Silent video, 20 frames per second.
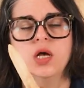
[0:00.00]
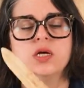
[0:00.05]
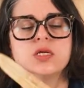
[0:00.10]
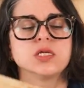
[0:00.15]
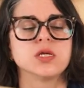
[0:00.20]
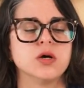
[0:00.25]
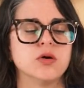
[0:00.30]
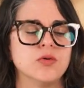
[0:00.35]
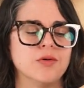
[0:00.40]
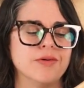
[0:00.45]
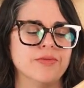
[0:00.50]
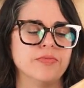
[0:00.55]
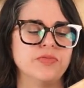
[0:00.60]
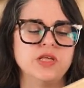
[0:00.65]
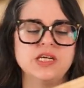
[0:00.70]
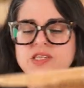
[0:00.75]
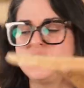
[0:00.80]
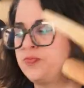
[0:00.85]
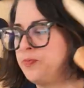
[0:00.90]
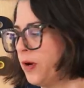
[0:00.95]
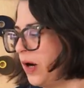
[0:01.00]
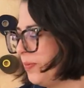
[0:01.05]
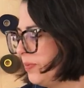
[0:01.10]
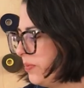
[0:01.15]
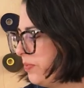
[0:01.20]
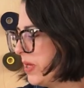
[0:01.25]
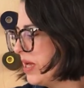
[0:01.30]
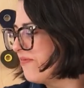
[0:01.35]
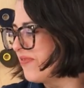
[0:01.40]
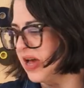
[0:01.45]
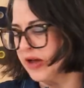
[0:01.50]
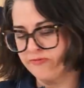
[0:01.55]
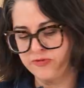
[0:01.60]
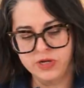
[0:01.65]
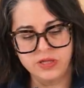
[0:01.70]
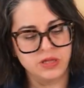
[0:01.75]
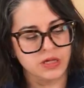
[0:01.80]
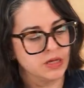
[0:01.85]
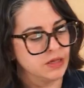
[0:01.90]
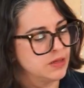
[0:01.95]
So this probably of
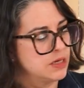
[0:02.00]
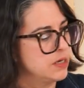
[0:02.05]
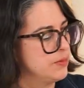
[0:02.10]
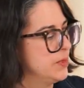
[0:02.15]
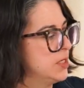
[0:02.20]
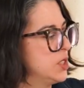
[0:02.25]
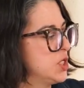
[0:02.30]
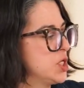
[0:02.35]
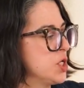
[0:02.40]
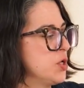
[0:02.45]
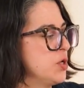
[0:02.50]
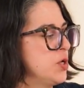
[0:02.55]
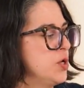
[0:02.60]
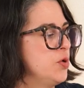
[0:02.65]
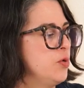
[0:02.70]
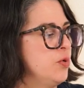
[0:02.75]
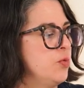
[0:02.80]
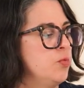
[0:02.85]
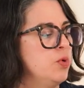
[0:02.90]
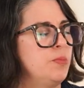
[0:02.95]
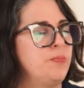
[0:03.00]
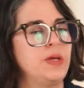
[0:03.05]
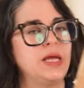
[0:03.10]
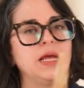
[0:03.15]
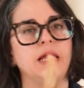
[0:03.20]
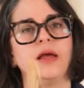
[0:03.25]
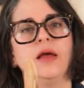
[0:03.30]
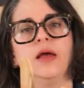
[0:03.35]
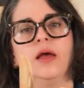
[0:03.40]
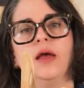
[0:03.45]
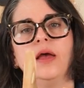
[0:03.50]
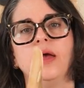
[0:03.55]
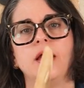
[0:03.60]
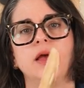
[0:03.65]
everything that I'm going to show you would be,